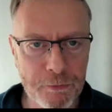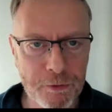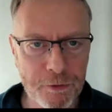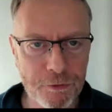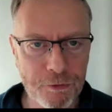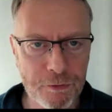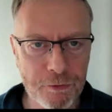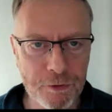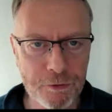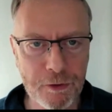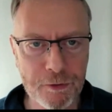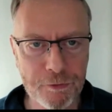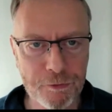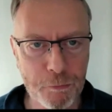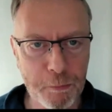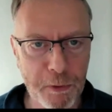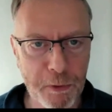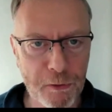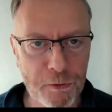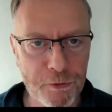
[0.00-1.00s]
There's lots
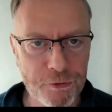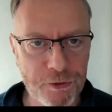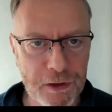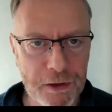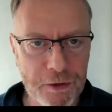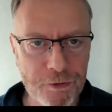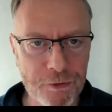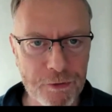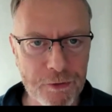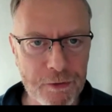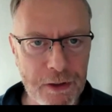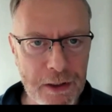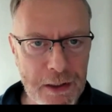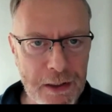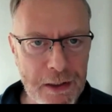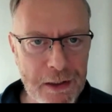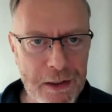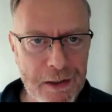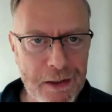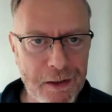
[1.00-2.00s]
of politics and
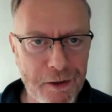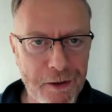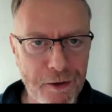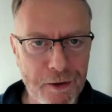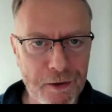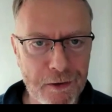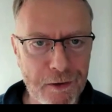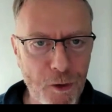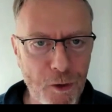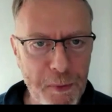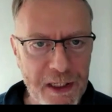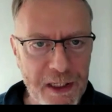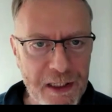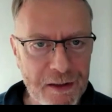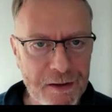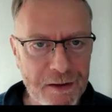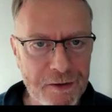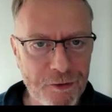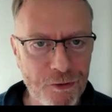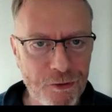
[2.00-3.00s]
other
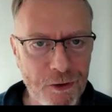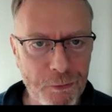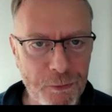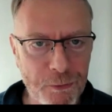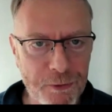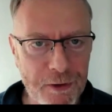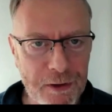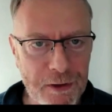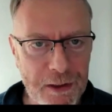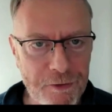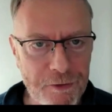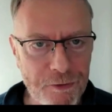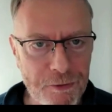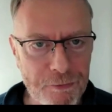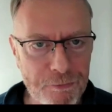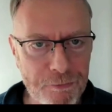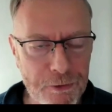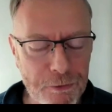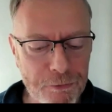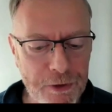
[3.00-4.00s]
lobbying and so on that gets
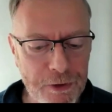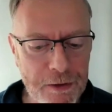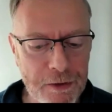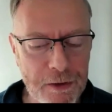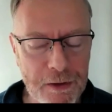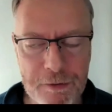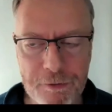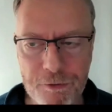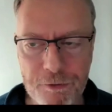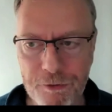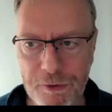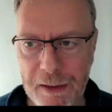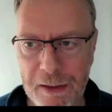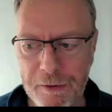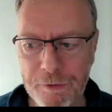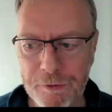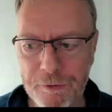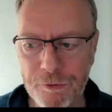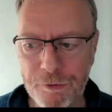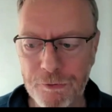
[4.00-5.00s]
involved in
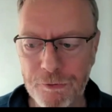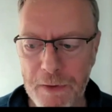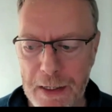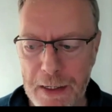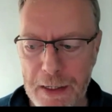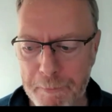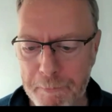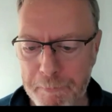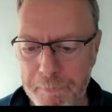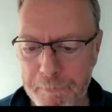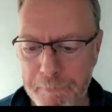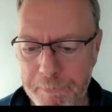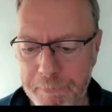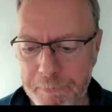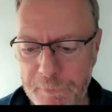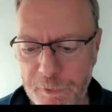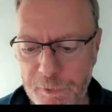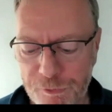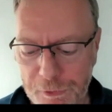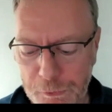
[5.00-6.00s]
standards.
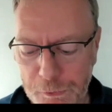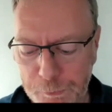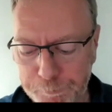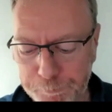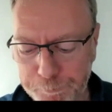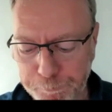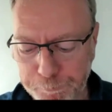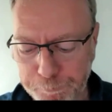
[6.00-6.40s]
So